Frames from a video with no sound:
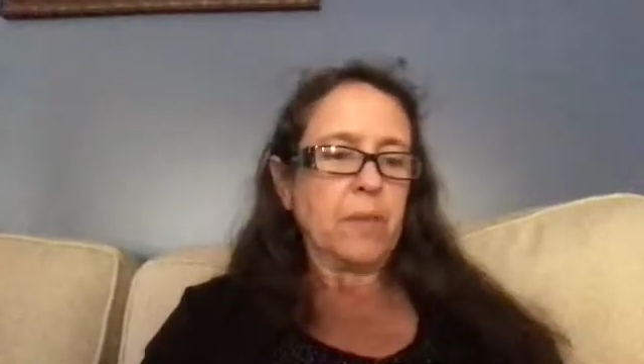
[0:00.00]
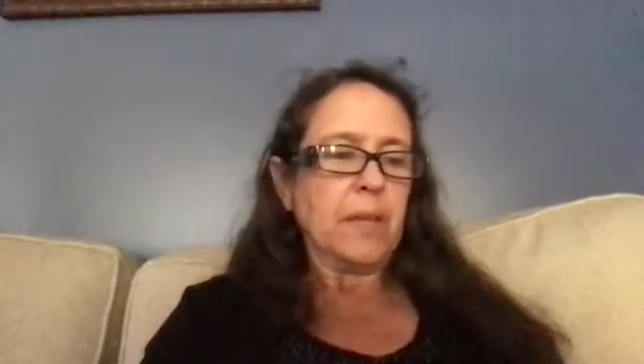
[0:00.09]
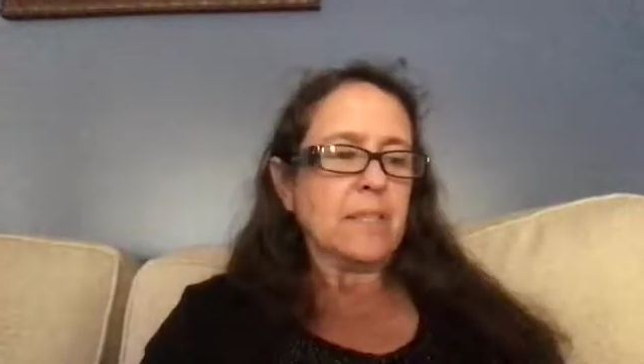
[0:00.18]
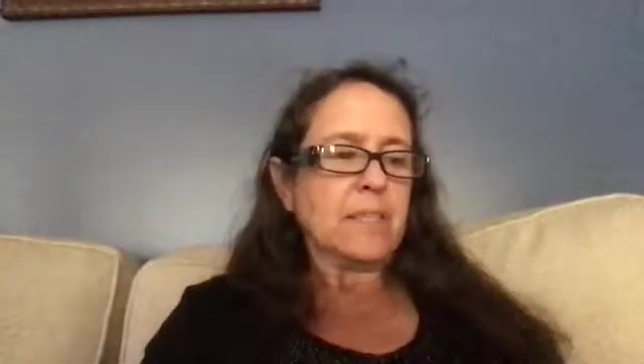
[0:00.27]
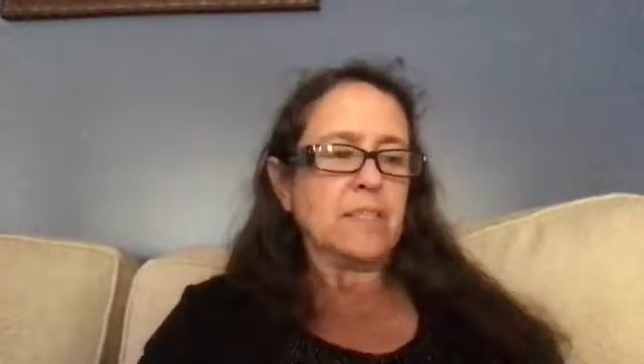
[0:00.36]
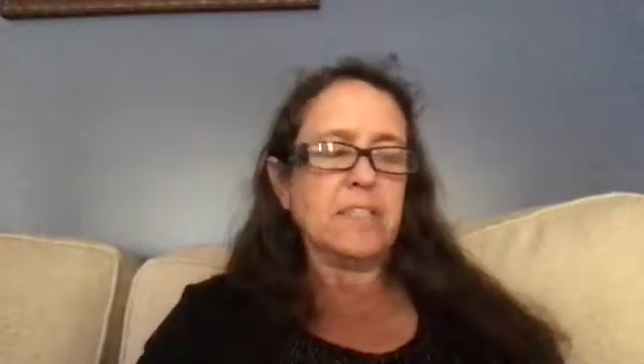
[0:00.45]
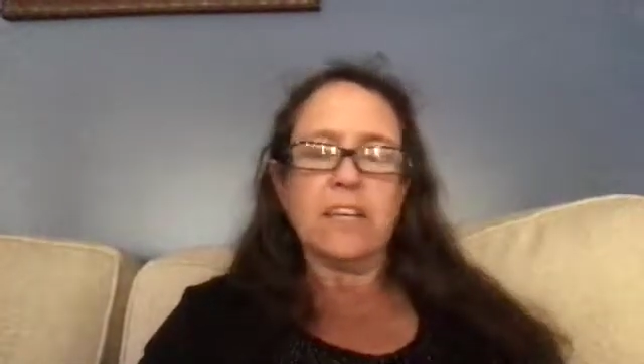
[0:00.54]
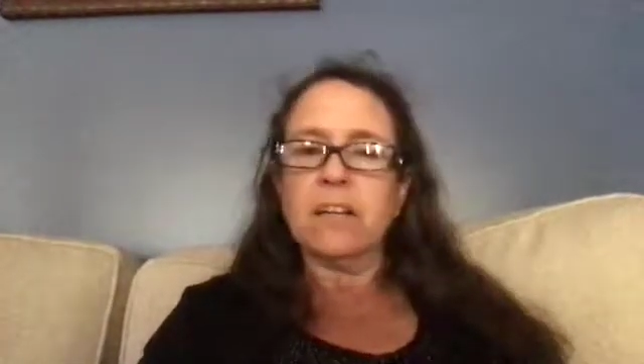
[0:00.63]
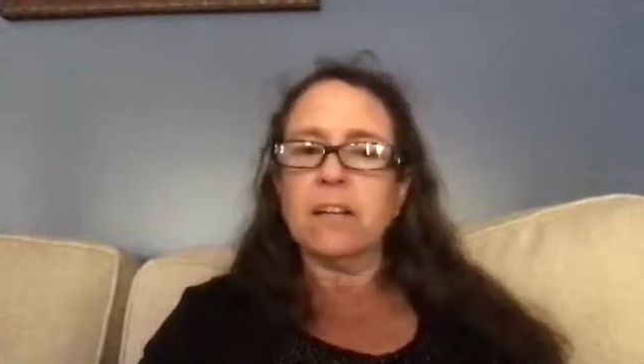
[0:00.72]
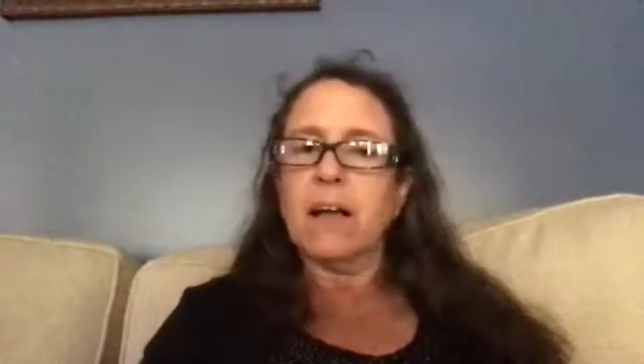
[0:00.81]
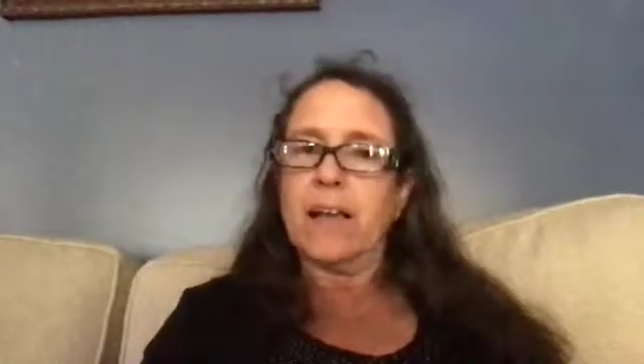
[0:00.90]

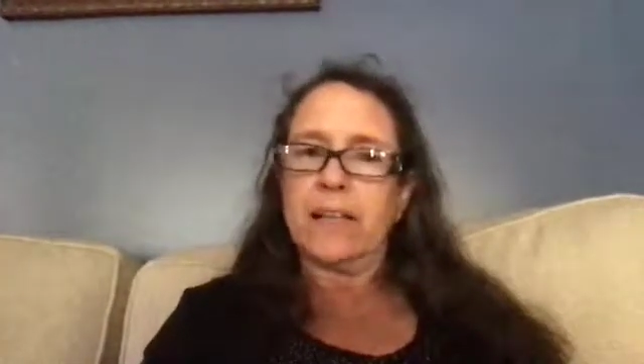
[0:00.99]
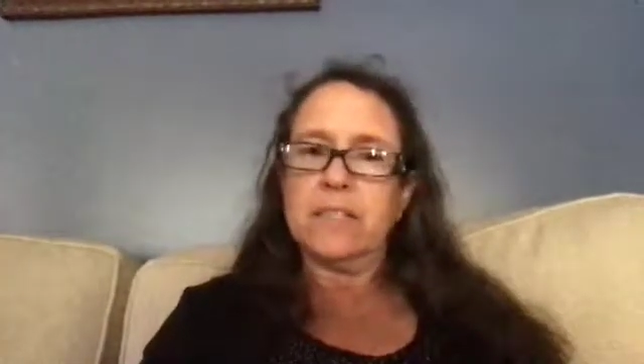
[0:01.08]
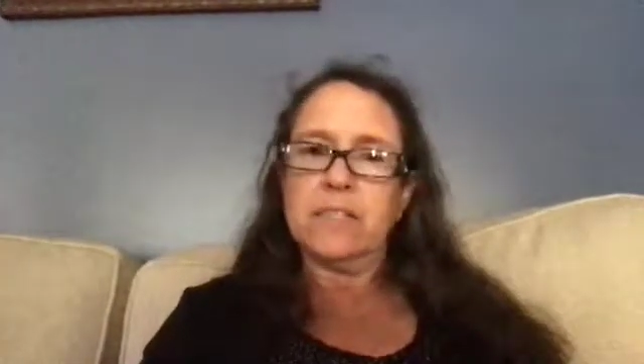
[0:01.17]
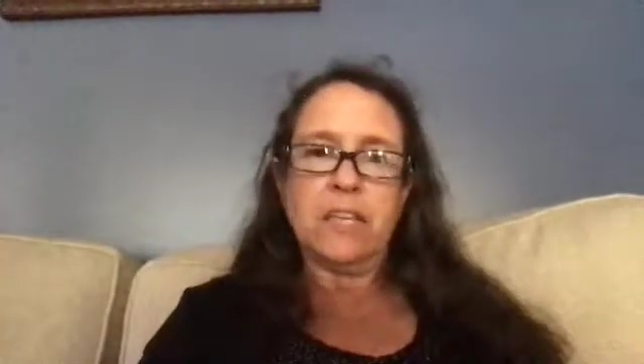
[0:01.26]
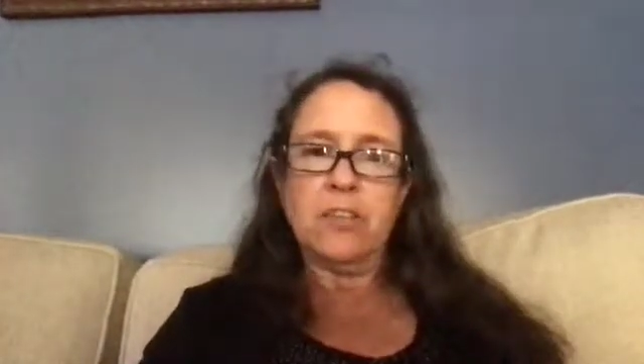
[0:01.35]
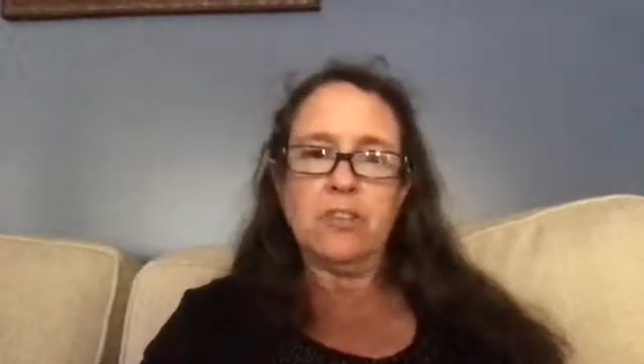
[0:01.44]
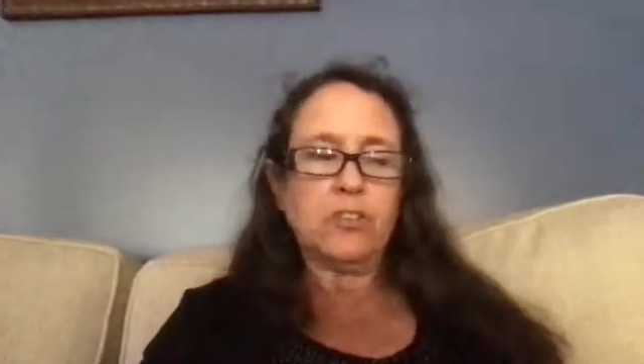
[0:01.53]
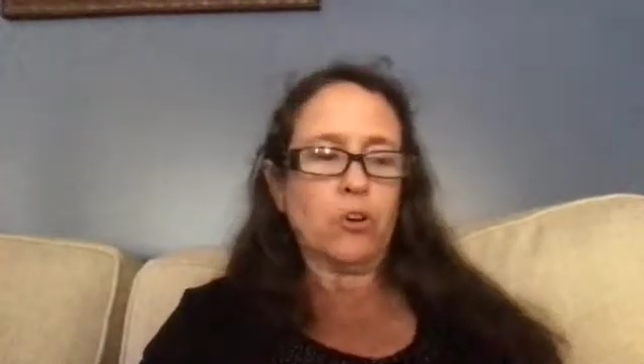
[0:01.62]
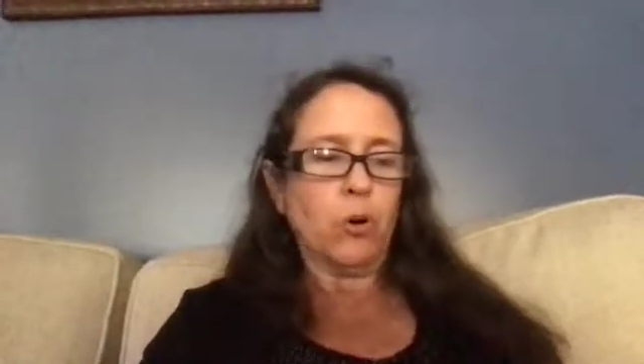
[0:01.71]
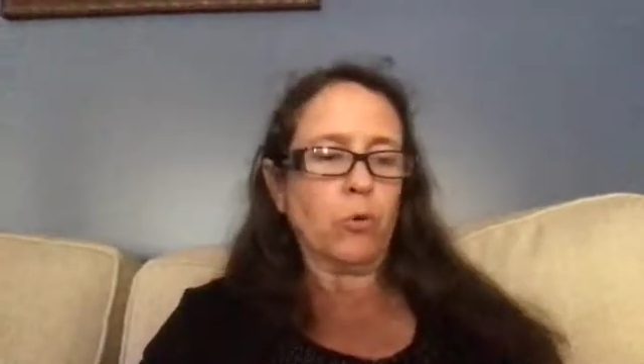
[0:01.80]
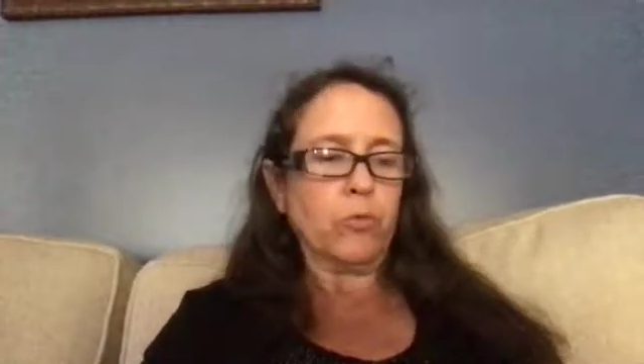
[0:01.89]
Still, I continued
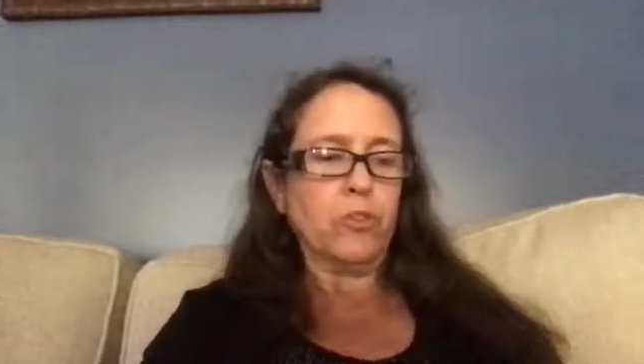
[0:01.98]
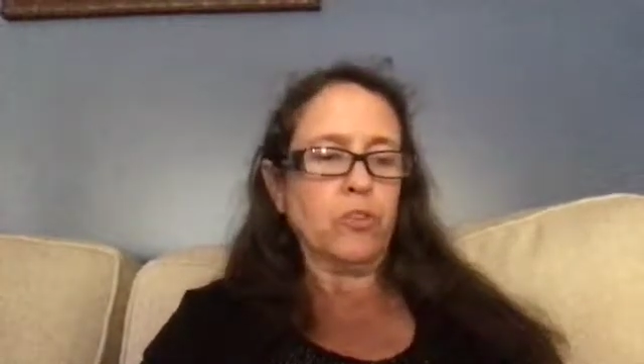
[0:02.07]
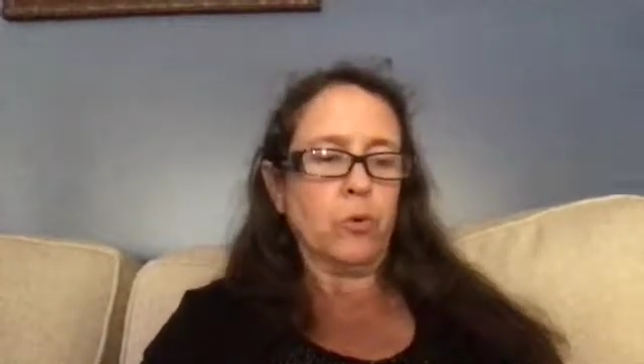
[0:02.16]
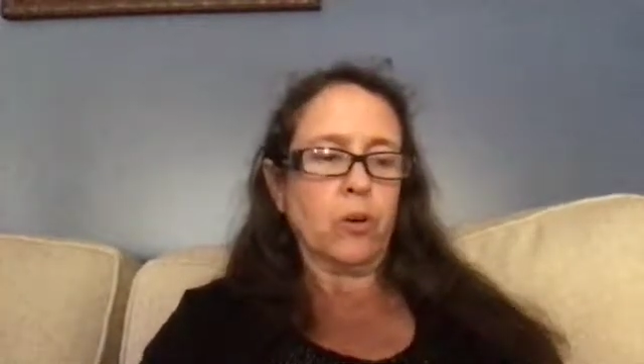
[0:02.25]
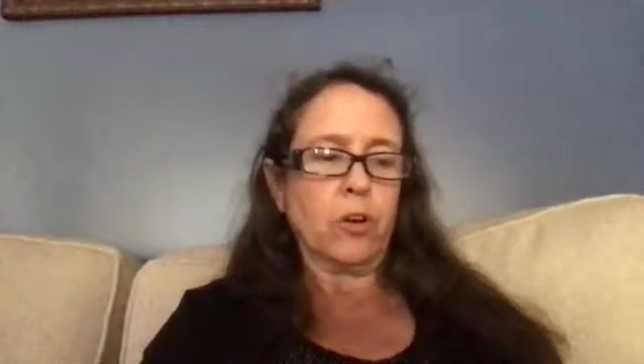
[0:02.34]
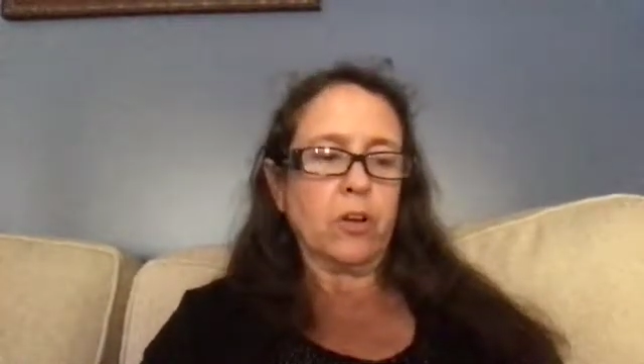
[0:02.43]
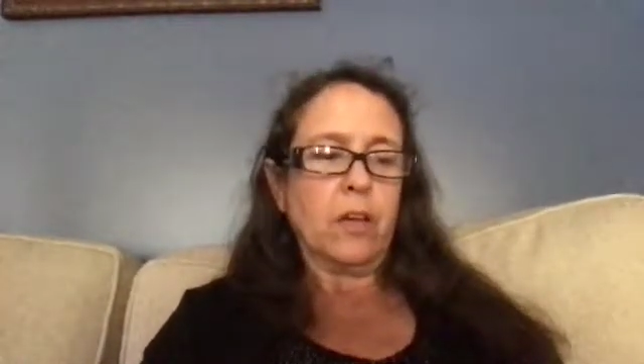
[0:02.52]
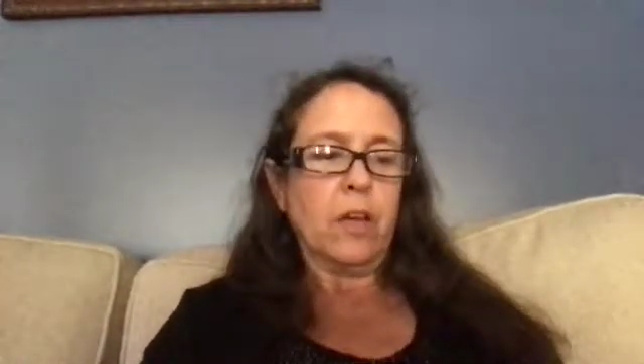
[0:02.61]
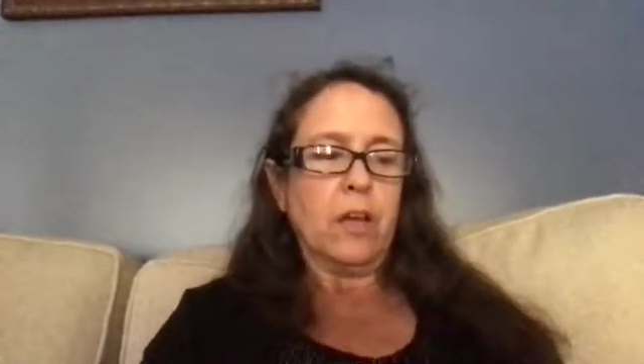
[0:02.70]
to hold the door,